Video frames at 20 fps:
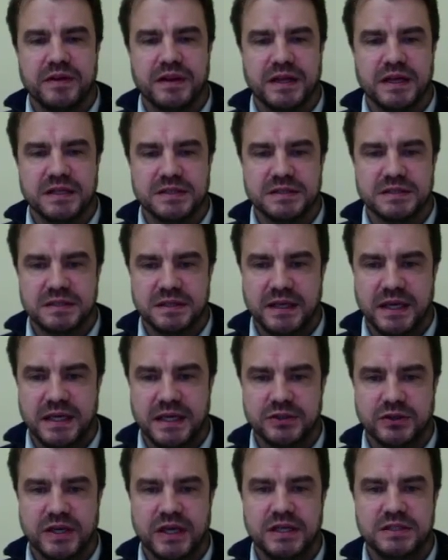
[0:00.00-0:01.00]
that there's
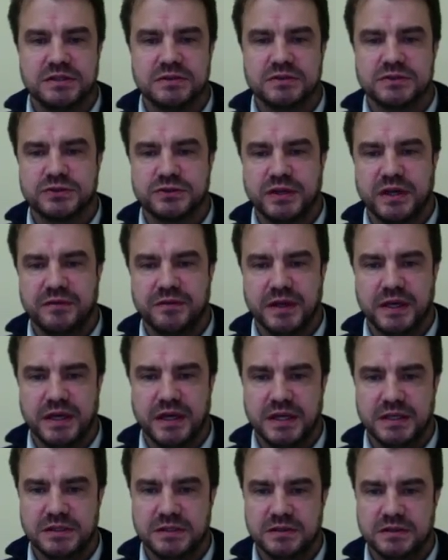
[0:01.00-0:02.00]
educational
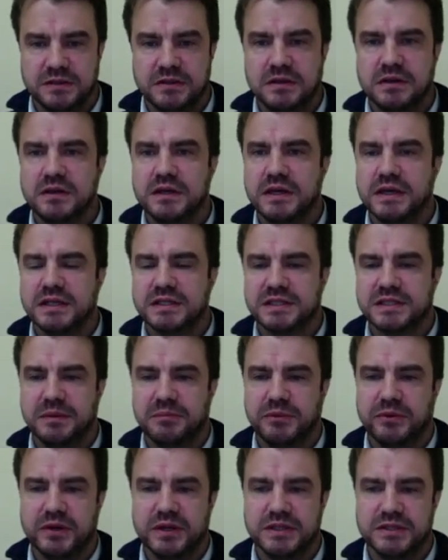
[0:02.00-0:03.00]
stratification in
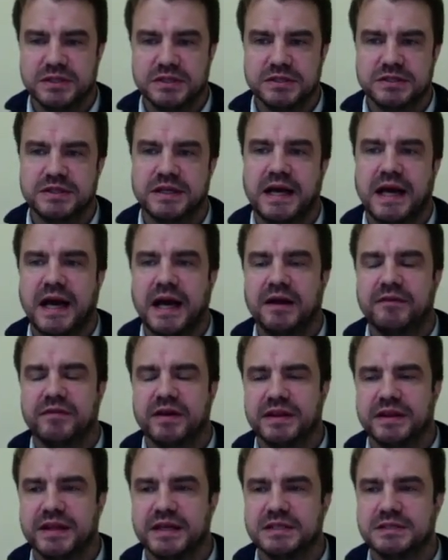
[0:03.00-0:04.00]
separations, and
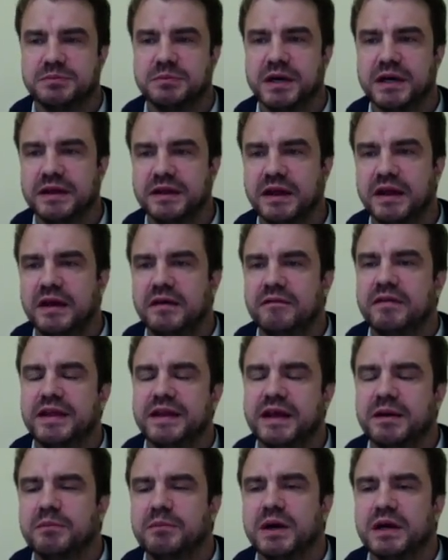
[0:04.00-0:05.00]
that
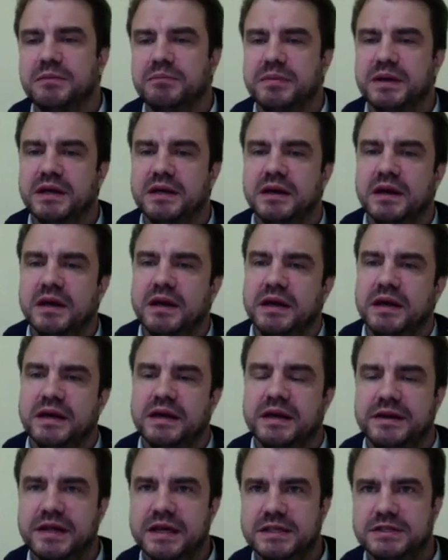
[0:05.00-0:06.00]
there might be,
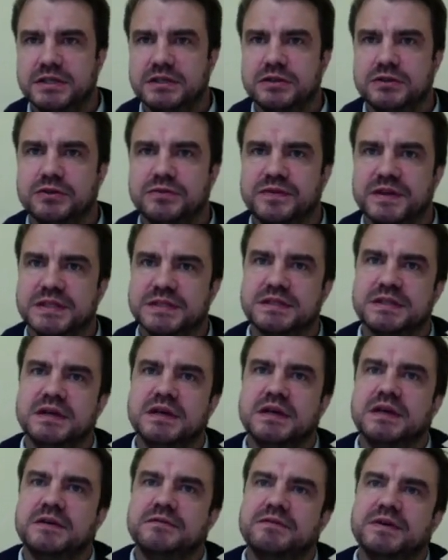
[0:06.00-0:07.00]
in addition to
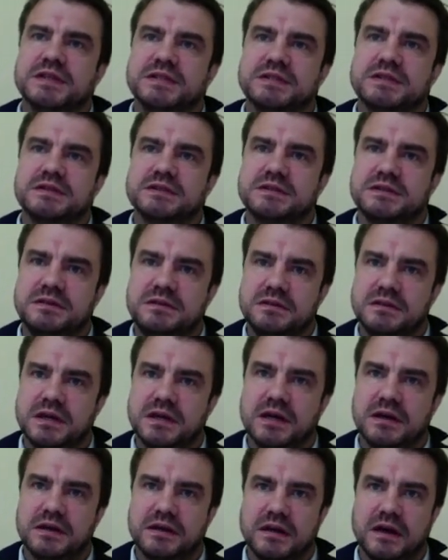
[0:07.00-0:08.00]
this
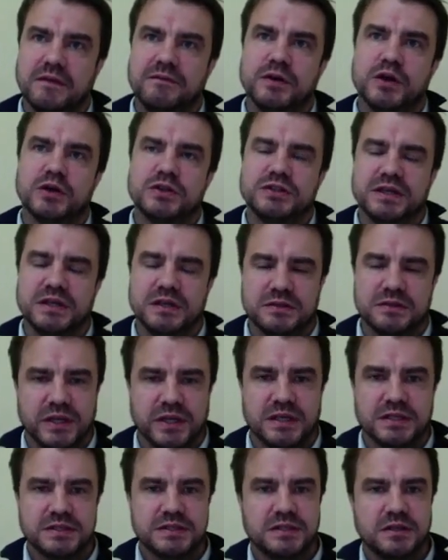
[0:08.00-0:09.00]
diverging
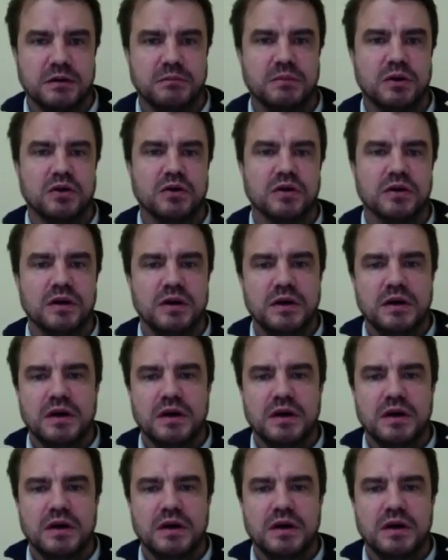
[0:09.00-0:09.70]
trends among